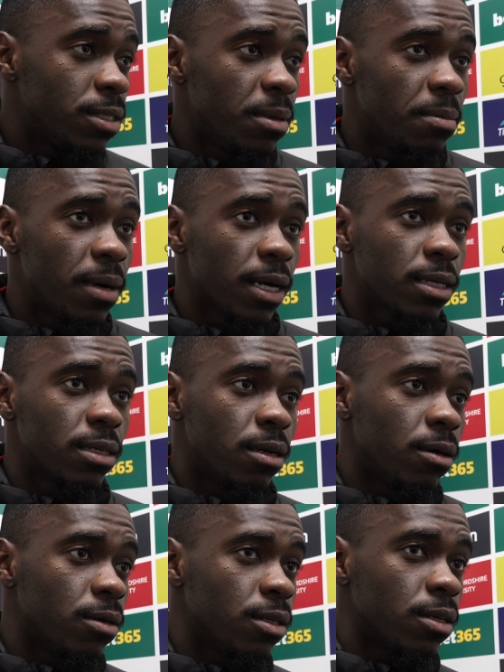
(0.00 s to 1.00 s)
to be back, you
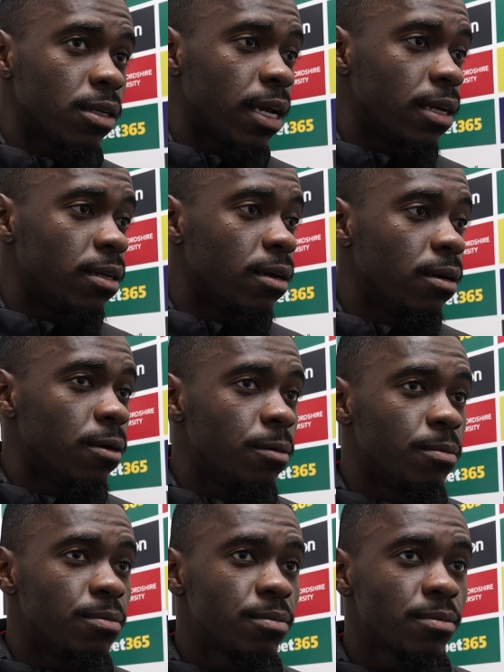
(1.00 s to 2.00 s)
know, getting,
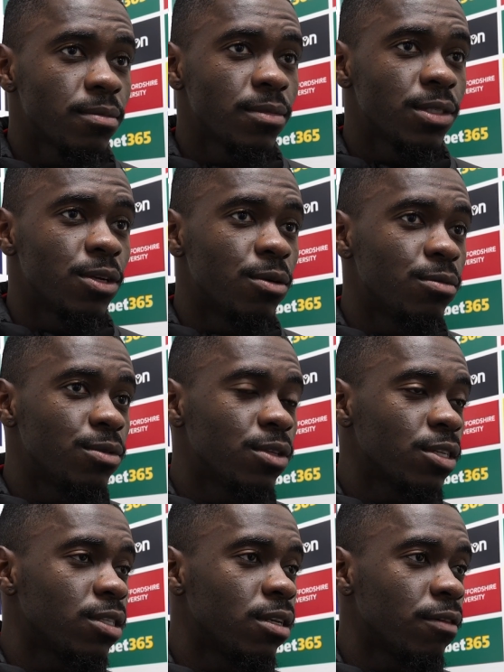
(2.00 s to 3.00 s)
you know,
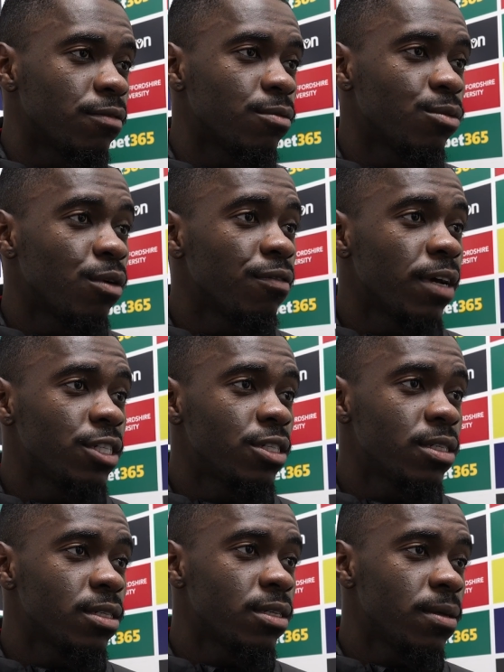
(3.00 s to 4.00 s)
dusting off rough
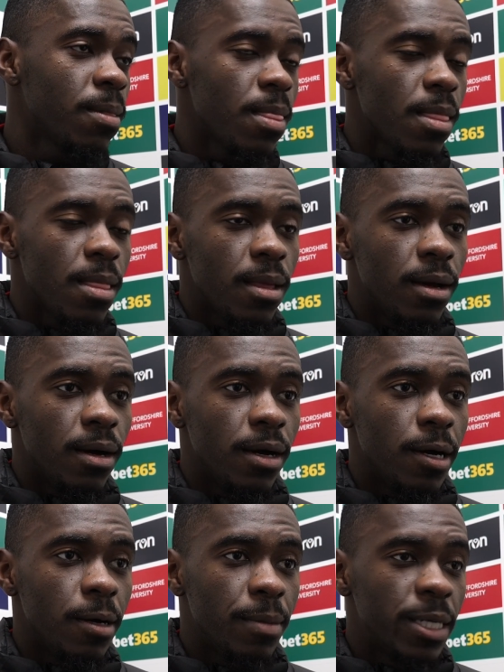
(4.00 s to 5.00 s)
edges
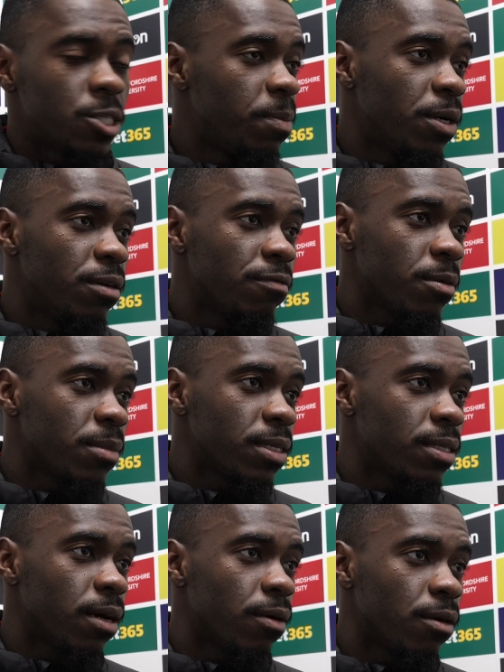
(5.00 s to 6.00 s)
and just building from
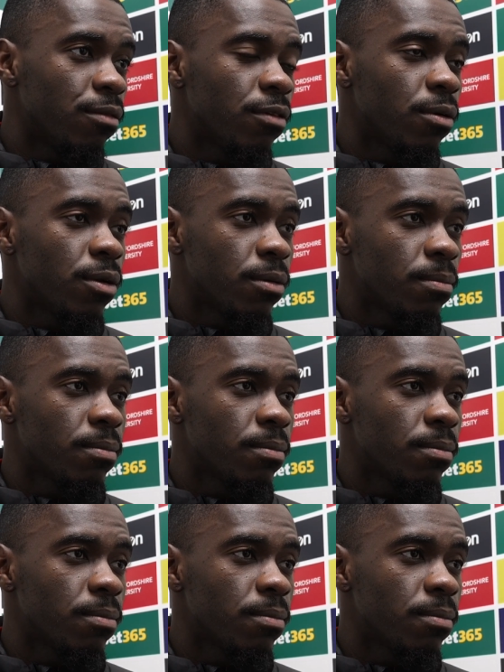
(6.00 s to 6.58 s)
this now and going forward.